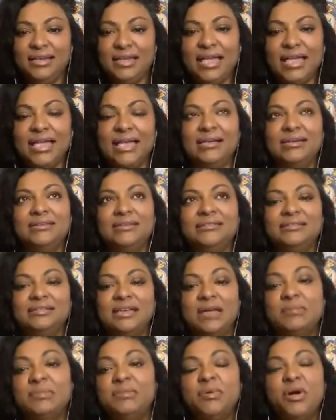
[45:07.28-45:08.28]
and
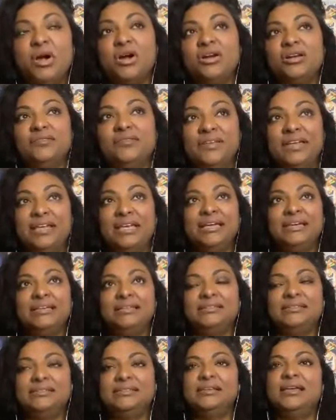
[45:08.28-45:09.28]
I'm a part of
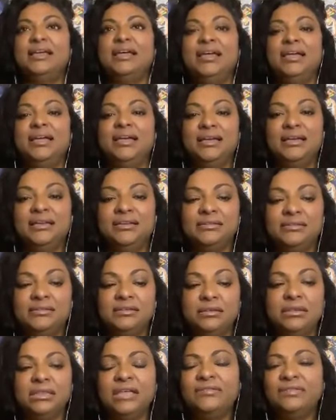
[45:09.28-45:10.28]
it and
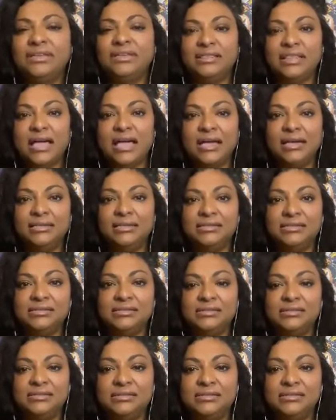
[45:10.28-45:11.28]
loving that
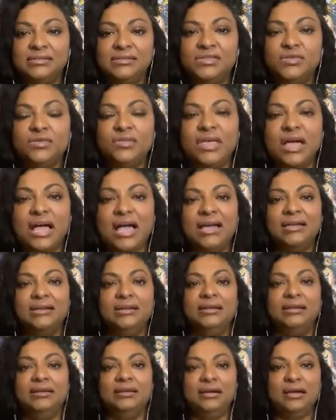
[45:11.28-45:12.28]
so that
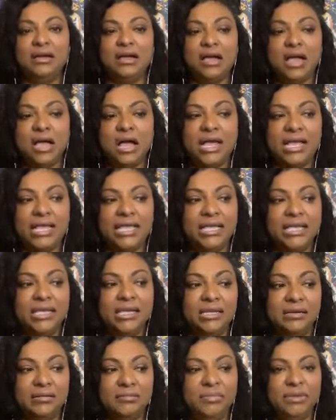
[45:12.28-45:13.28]
I
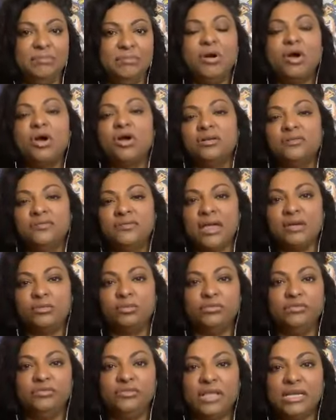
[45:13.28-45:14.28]
can be part of that
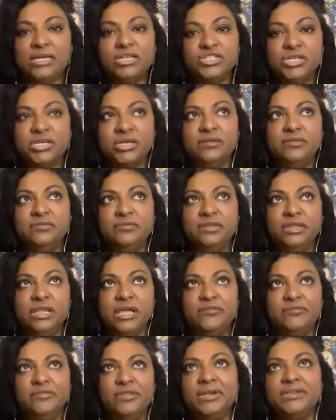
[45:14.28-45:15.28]
reflection of
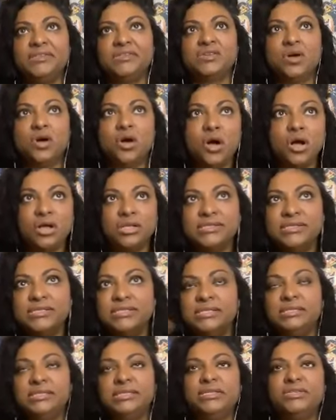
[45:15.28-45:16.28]
love that is
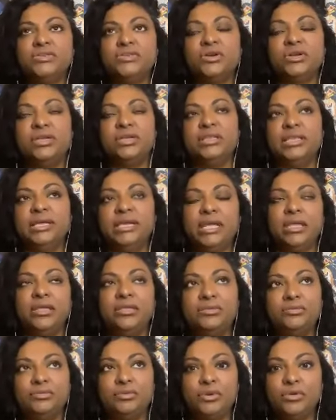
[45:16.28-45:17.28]
constantly circulating
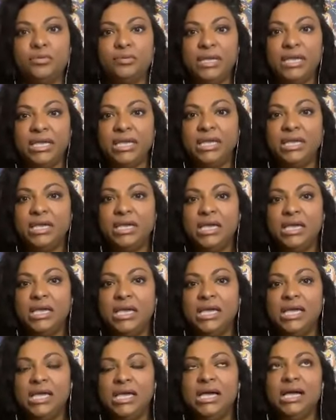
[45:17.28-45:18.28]
through me
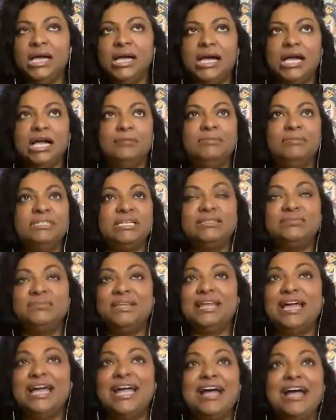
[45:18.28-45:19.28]
um, doesn't
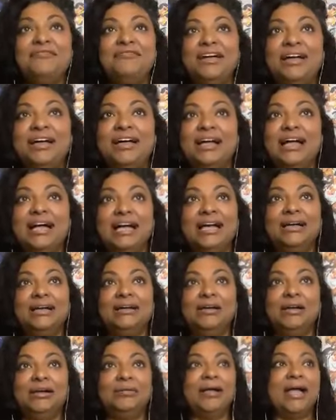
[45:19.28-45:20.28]
mean I have a, a,
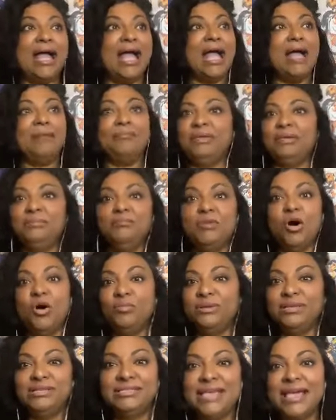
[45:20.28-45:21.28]
a happy
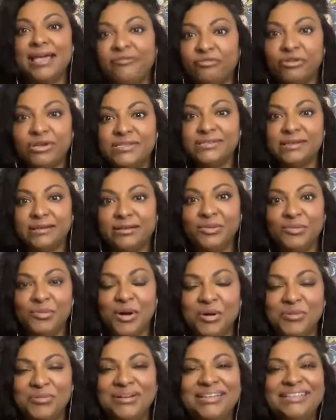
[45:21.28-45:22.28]
moment every single
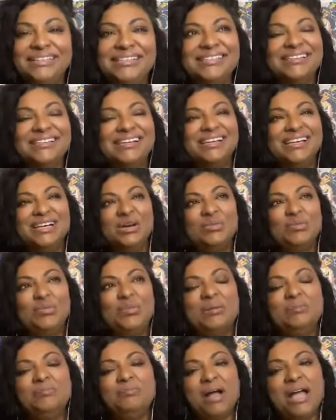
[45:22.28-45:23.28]
moment,
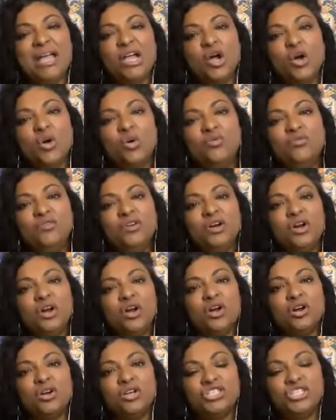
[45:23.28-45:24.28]
but my
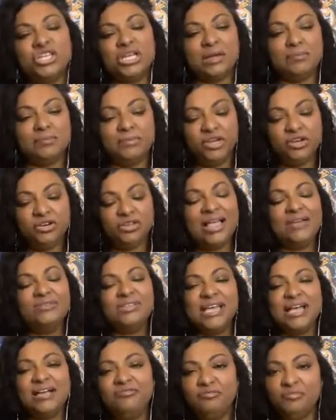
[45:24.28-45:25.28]
overarching, I'm, you're allowed
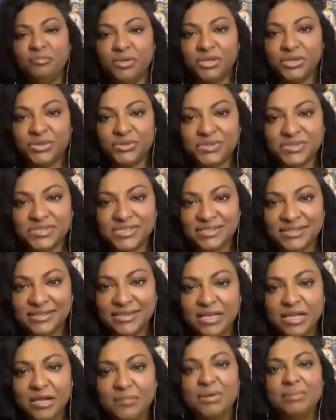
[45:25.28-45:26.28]
to have moods,
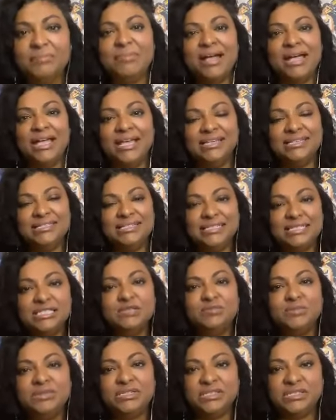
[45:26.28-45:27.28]
but my
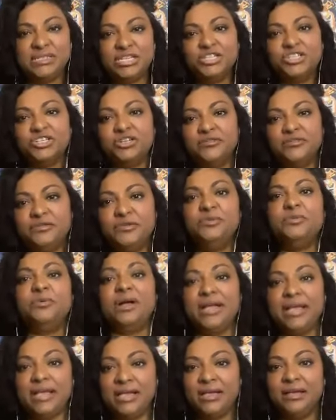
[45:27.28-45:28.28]
disposition of who
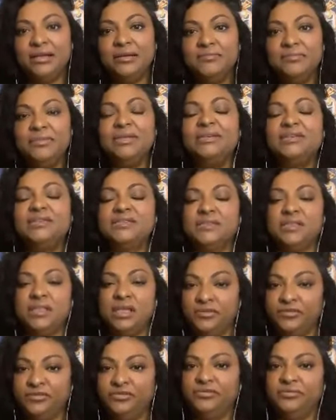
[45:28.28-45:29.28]
I am is
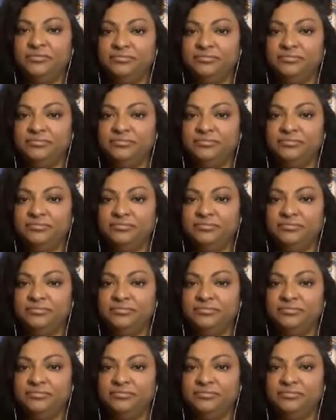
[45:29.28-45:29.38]
love.